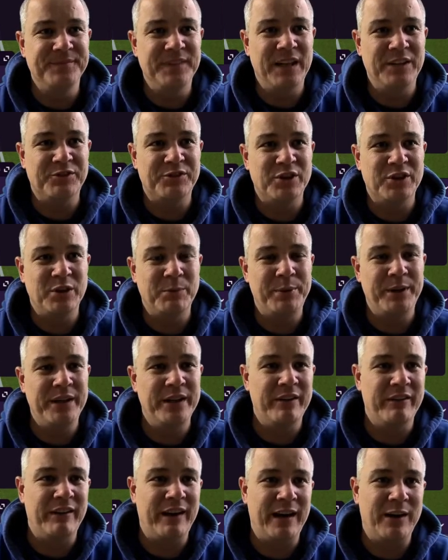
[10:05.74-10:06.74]
It's going to
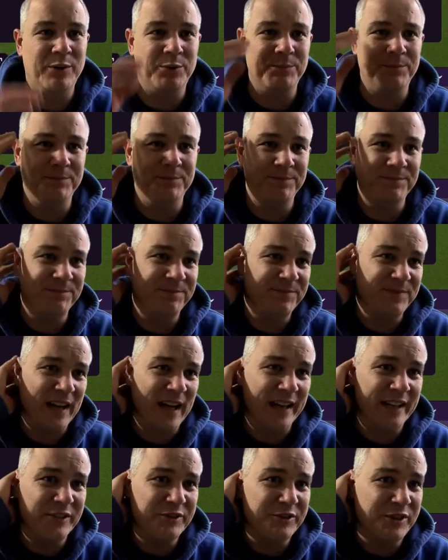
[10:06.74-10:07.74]
peter out,
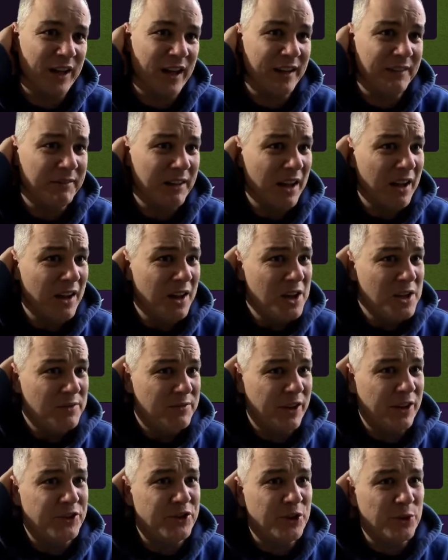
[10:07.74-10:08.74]
and it's a,
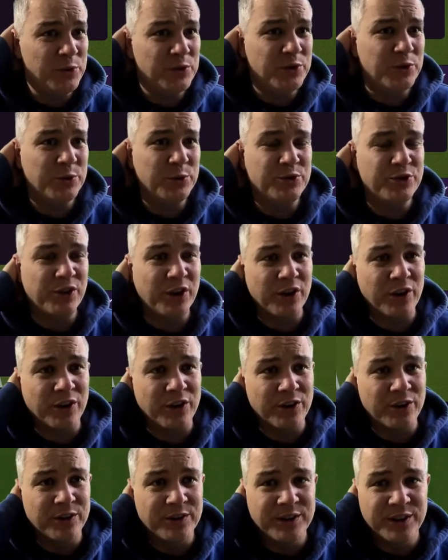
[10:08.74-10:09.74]
for a two two
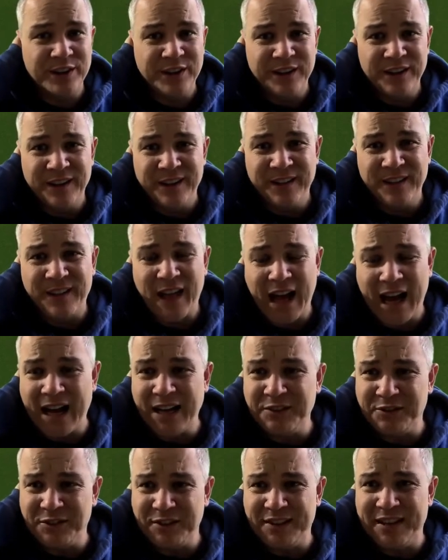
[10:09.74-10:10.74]
draw.
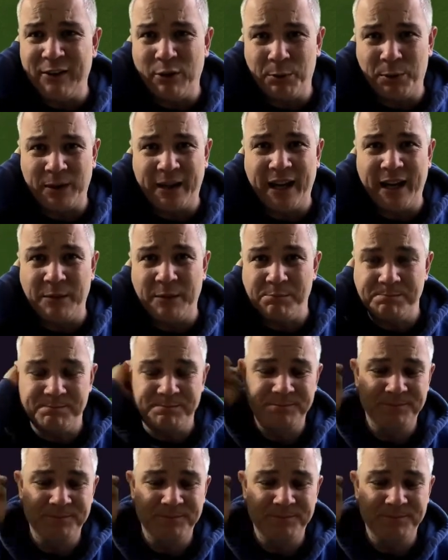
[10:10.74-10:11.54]
that is a terrible game.